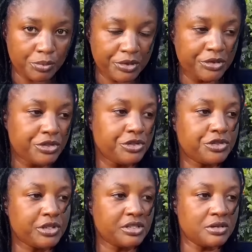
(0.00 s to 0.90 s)
produce
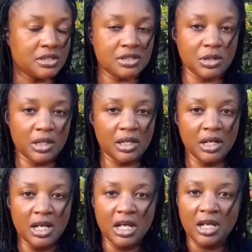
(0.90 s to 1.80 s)
nutrients to the soil.
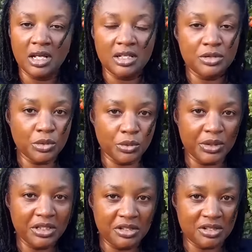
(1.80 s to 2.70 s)
No,
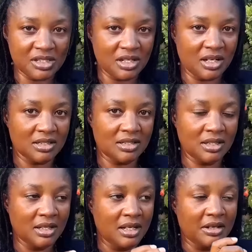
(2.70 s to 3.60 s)
it does not.
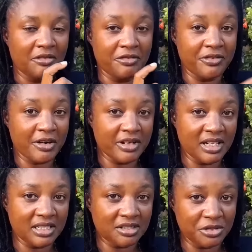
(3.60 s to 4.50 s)
Very
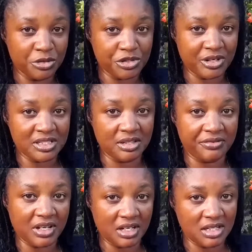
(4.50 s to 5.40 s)
little nutrients, if
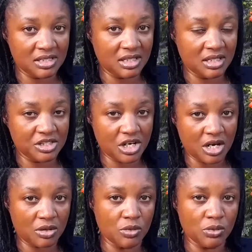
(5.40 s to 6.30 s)
any, is in
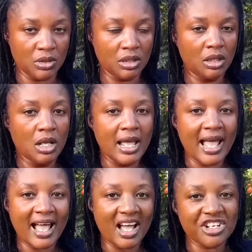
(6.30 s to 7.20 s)
charcoal.
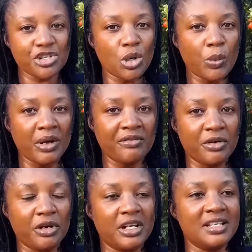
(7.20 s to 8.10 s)
Ash,
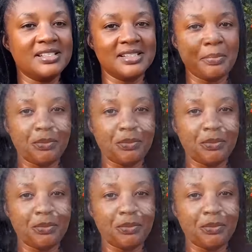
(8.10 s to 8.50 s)
however, is the